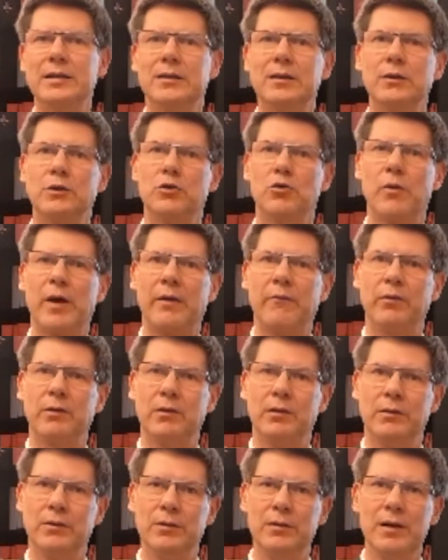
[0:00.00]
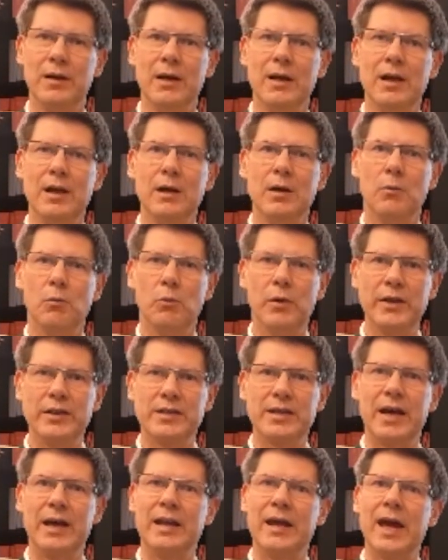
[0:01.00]
the traveler
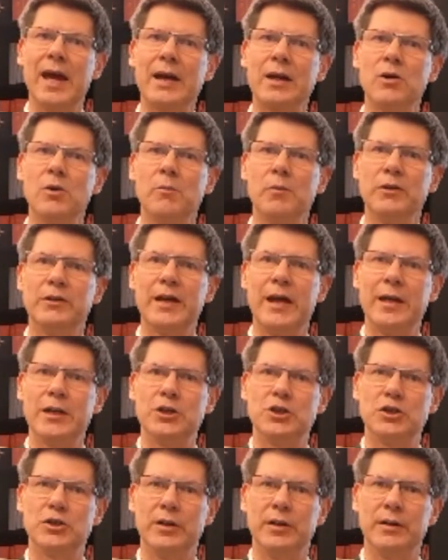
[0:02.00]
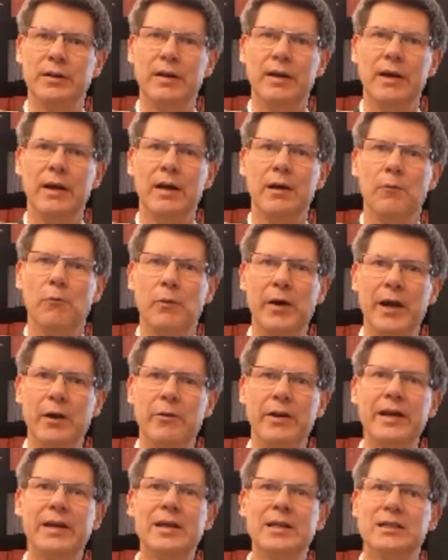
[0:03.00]
with an accommodation where
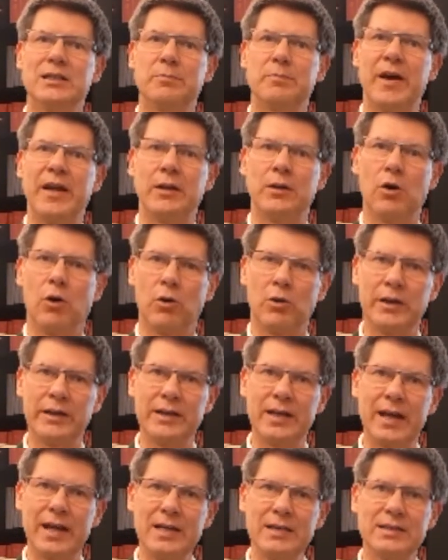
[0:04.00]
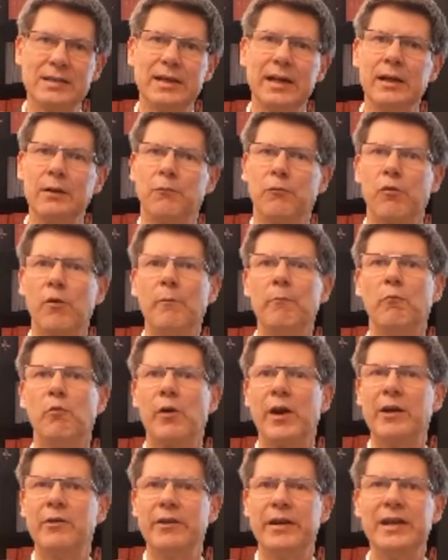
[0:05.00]
he can spend holidays and from
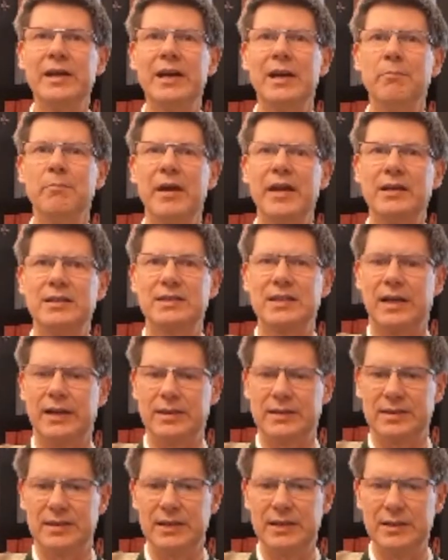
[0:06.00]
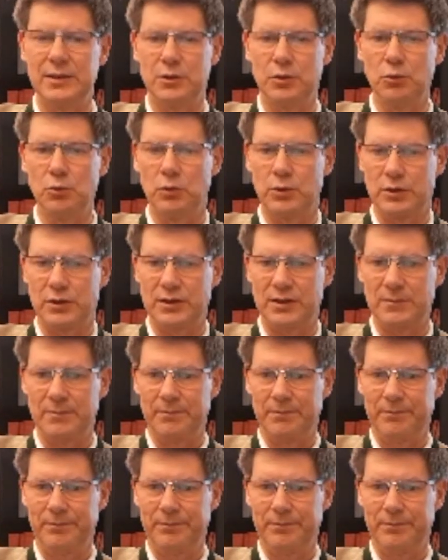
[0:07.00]
where he can make sightseeing tours.